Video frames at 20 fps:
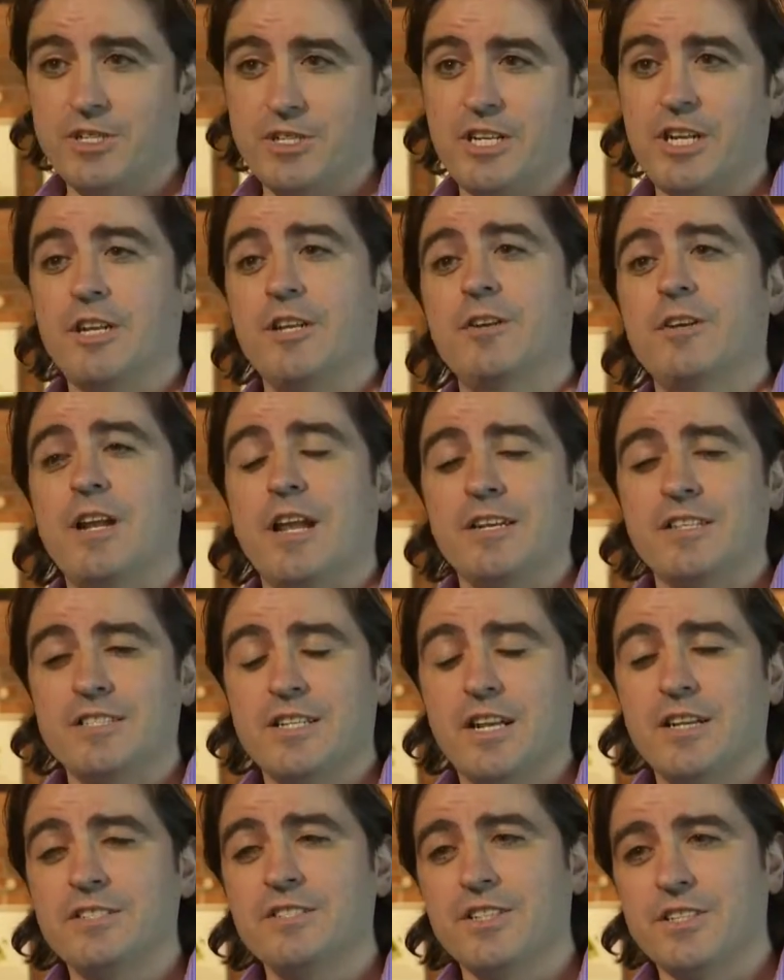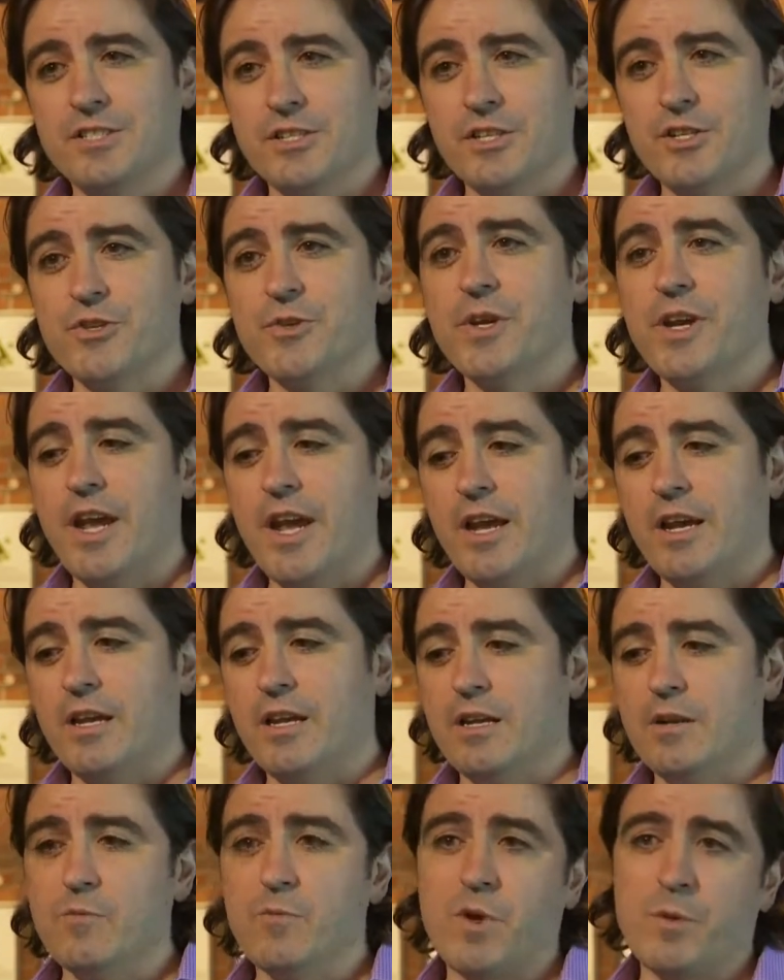originated in 1986 in the UK,
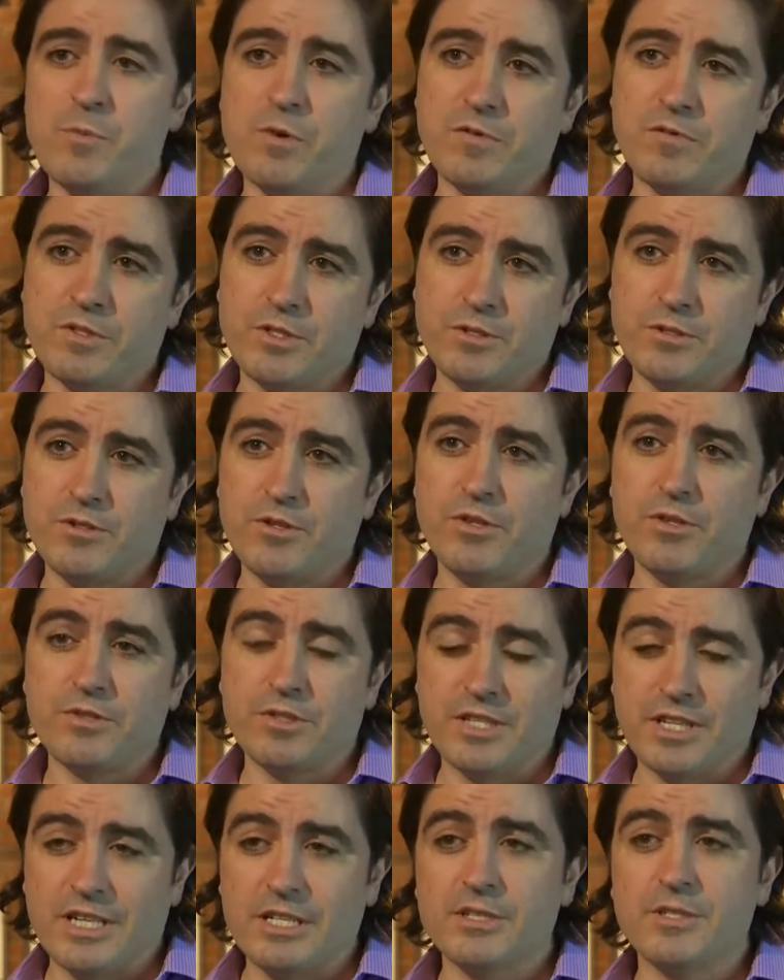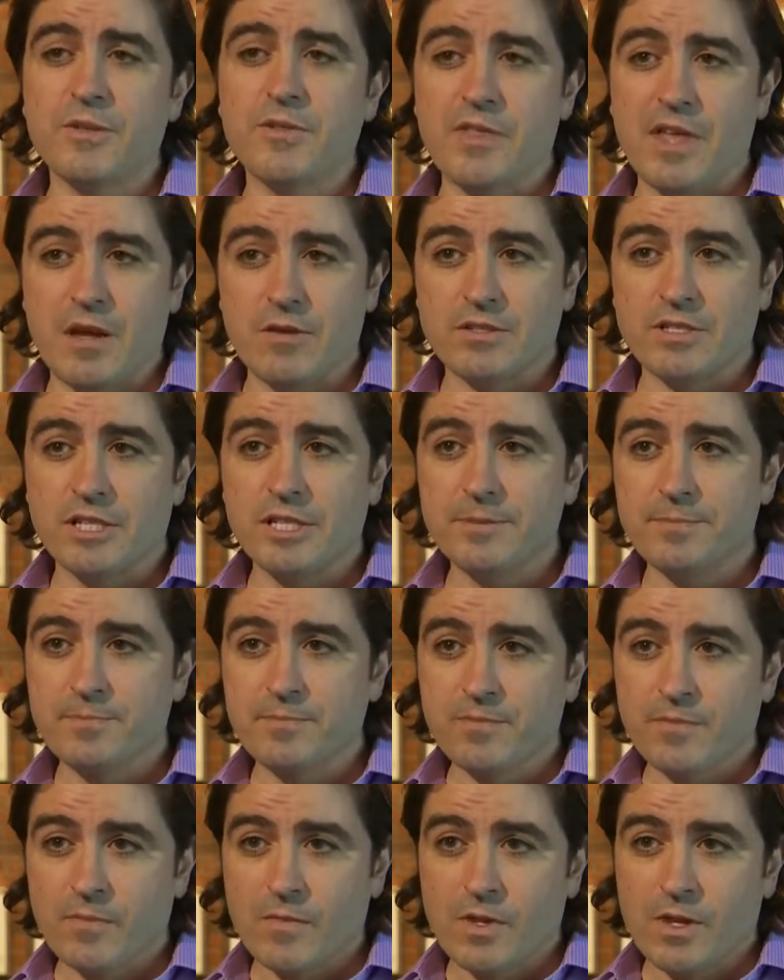and we moved to New York City in 2000
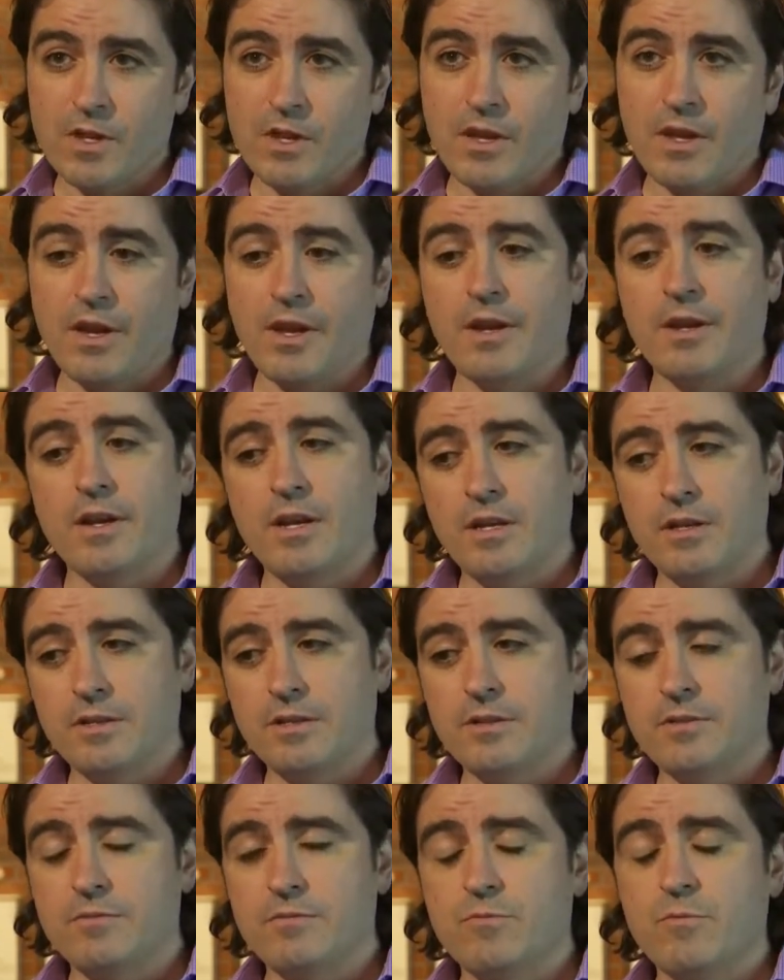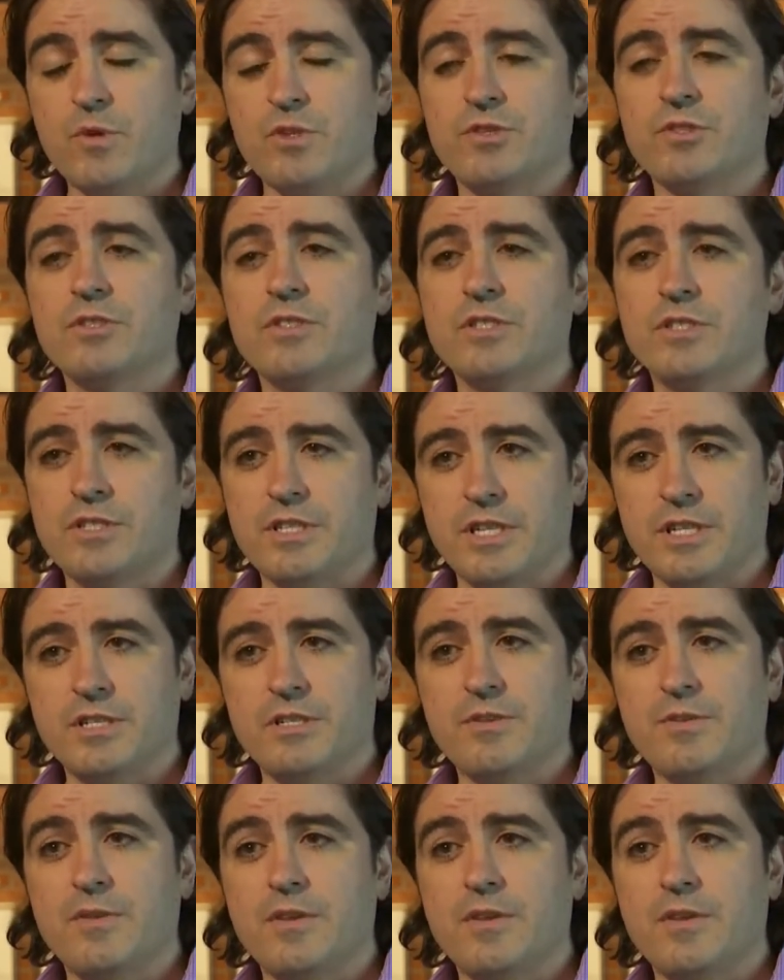and um, Washington, D.C. in